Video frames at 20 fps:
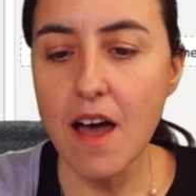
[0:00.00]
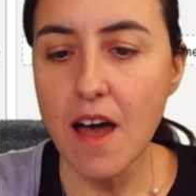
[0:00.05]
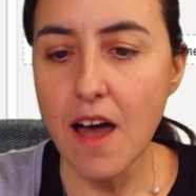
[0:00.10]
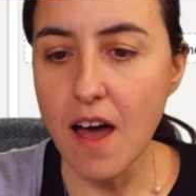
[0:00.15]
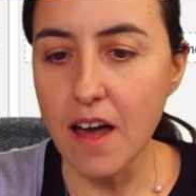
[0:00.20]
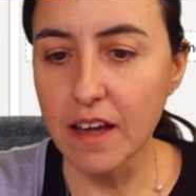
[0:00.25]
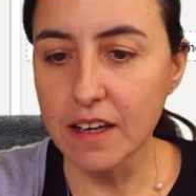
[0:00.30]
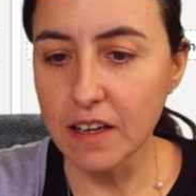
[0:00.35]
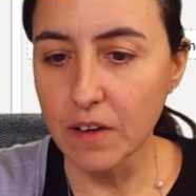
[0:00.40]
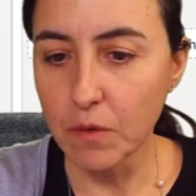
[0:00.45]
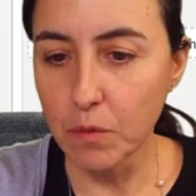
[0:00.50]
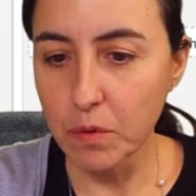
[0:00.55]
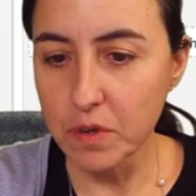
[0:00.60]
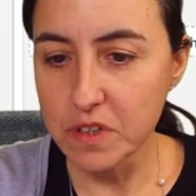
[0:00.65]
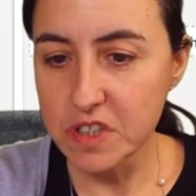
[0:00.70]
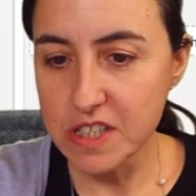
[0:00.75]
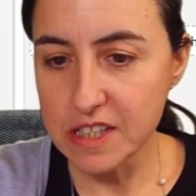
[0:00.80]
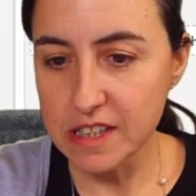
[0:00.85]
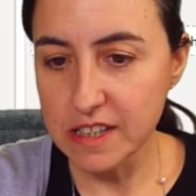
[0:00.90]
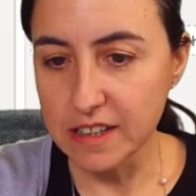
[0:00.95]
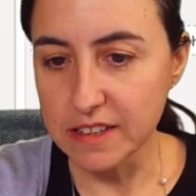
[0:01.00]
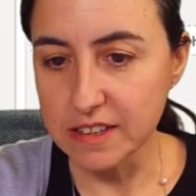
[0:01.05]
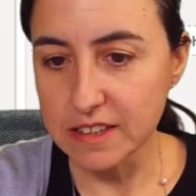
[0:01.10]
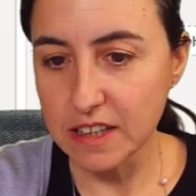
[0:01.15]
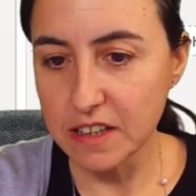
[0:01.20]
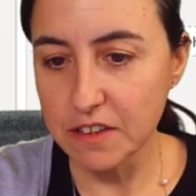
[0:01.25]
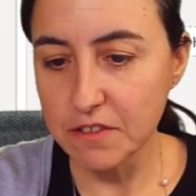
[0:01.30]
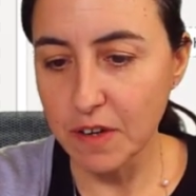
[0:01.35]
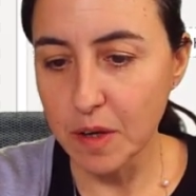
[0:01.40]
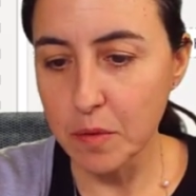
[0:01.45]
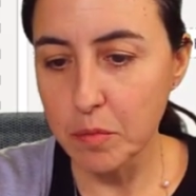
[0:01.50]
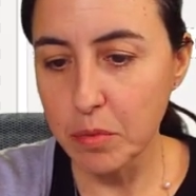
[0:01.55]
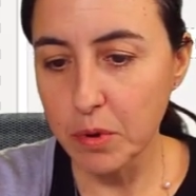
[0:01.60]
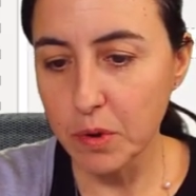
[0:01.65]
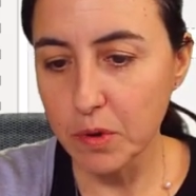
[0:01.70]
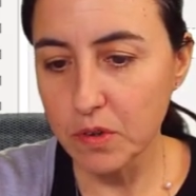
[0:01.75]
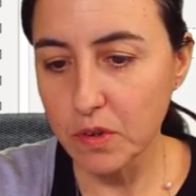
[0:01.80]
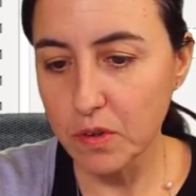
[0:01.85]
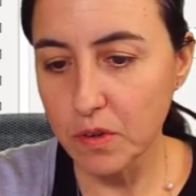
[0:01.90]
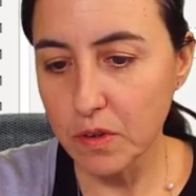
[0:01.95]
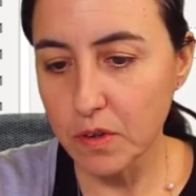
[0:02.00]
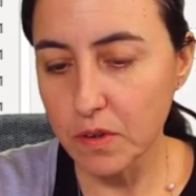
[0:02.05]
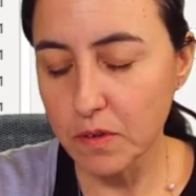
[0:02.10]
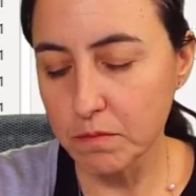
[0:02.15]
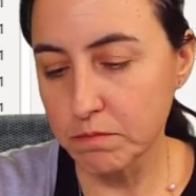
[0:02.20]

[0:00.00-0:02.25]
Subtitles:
And watch this. If I put,